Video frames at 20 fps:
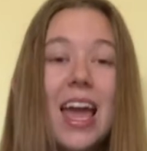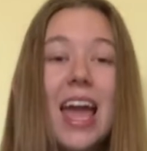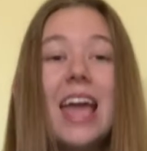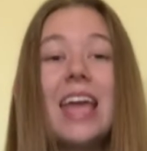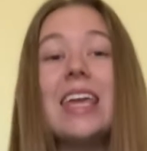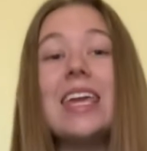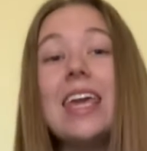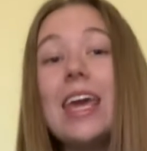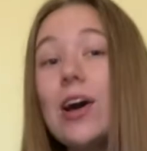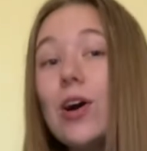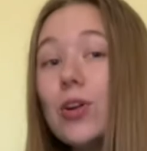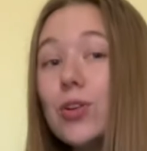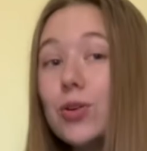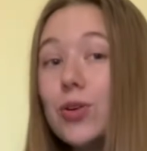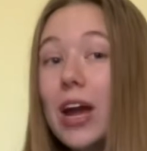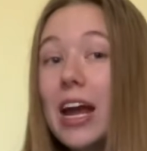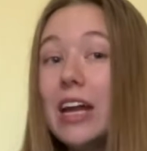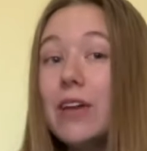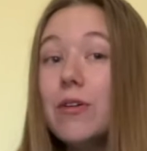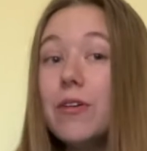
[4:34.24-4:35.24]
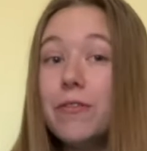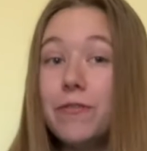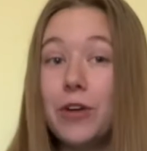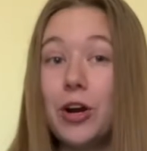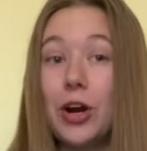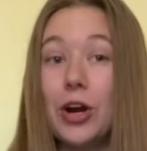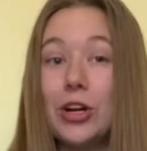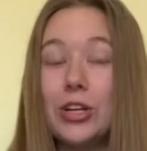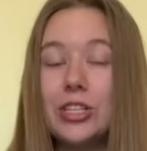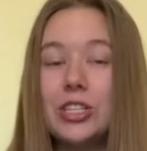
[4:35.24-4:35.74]
Yield grade
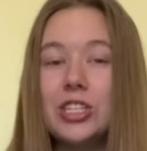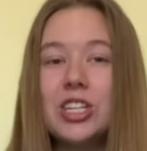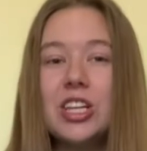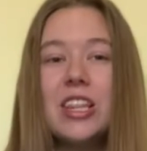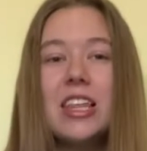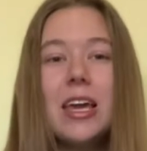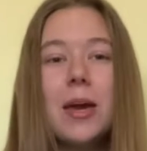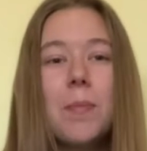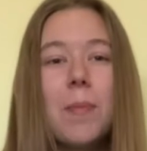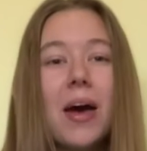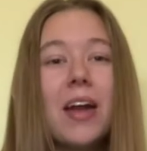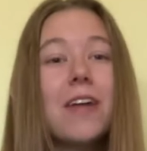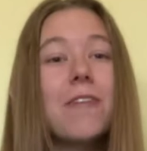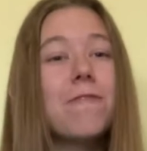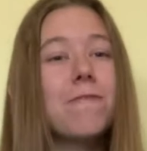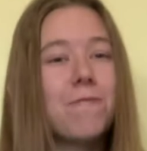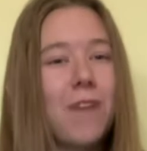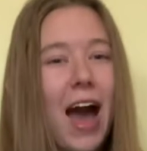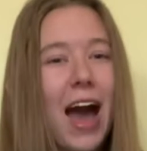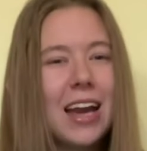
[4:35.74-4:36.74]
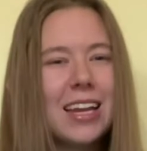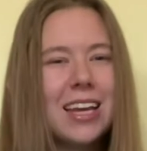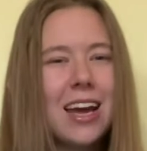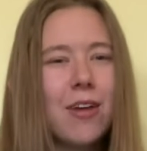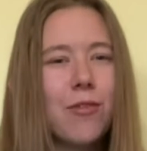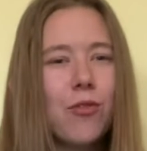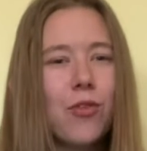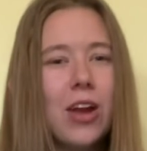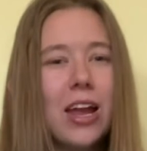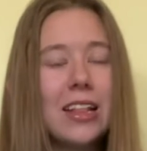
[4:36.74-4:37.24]
refers to the amount of fat
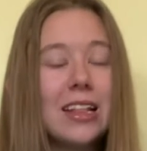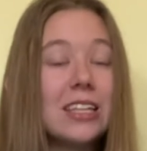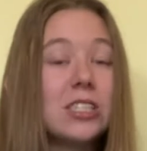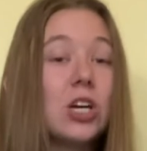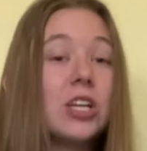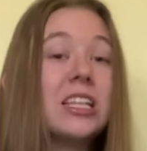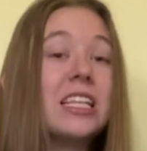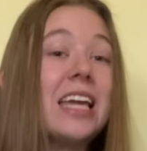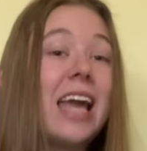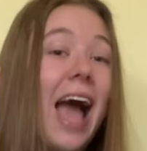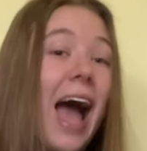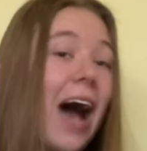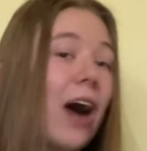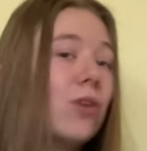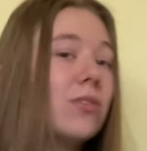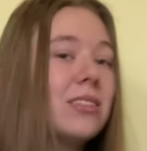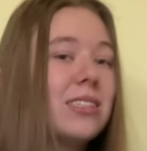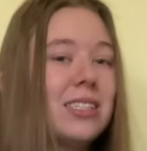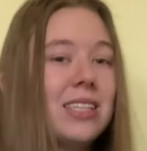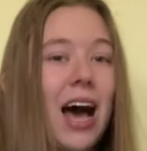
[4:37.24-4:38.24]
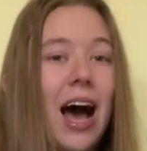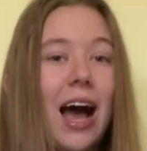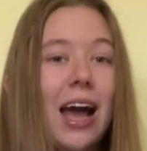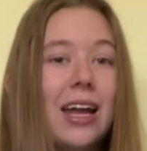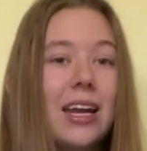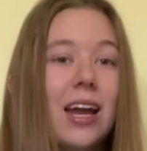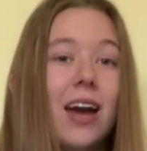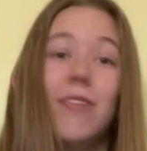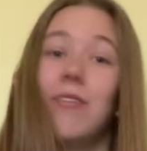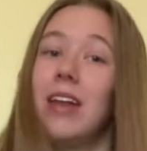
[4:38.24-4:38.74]
covering that's on the
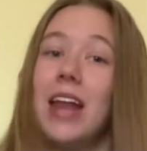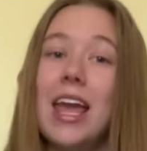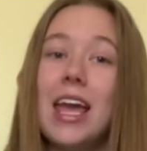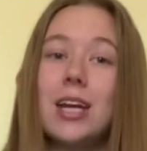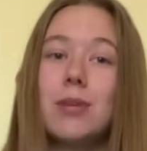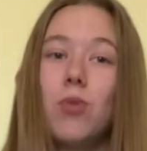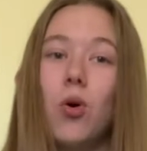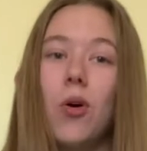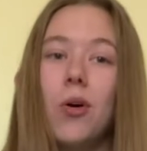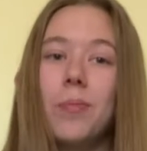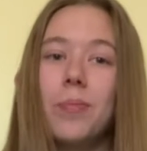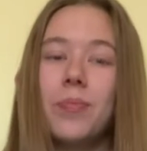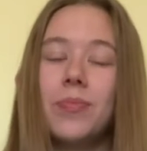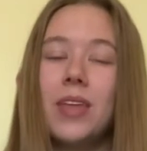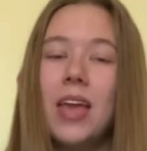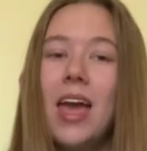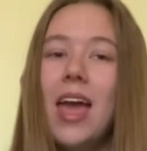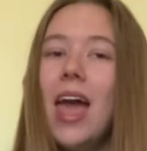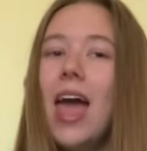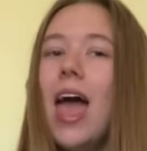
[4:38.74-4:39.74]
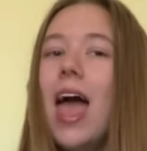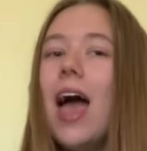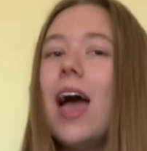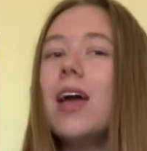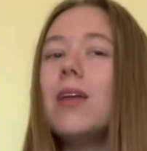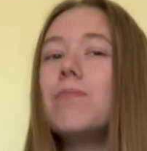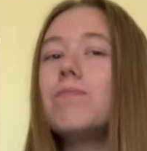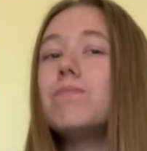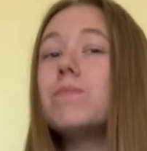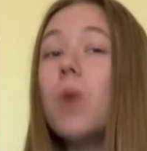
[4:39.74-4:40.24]
outside of an animal.
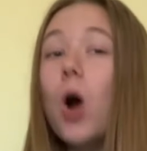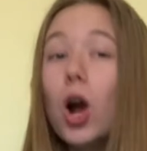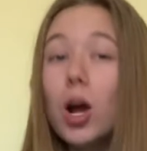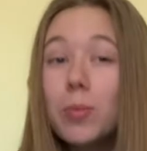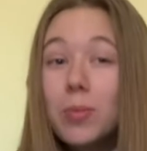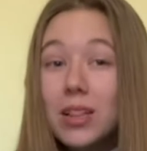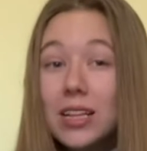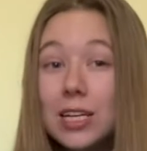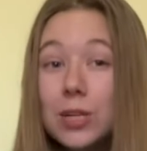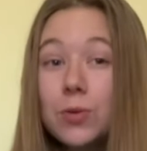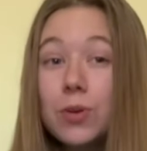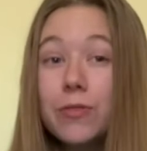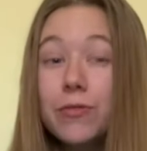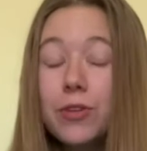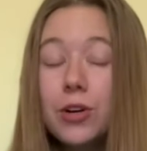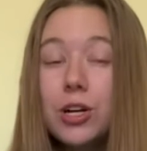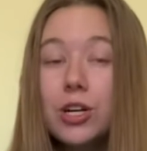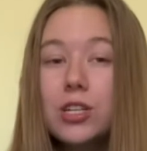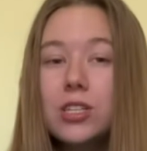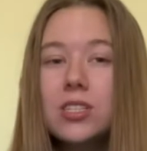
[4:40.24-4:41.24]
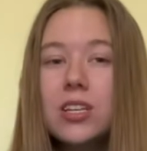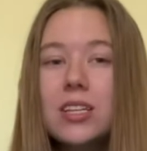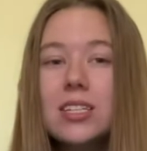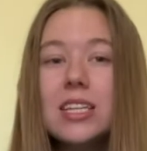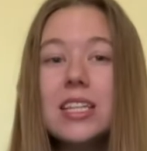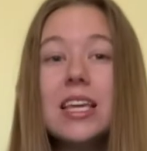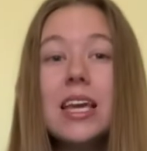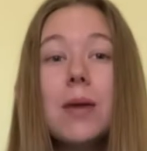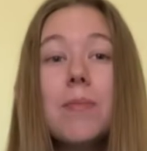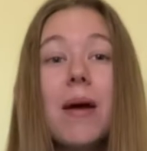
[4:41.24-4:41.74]
And marbling refers to
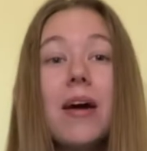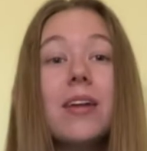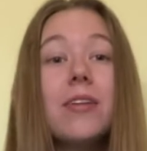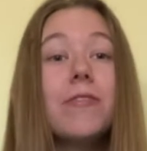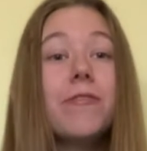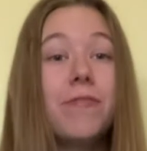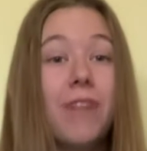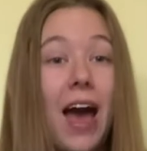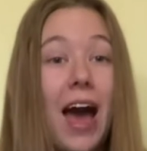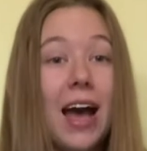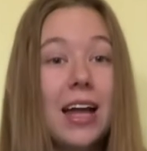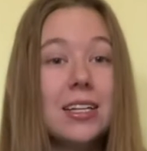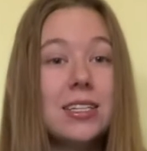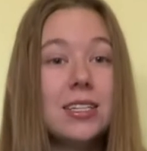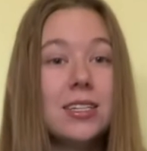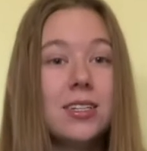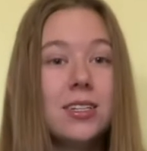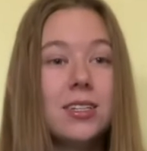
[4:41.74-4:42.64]
the amount of fat,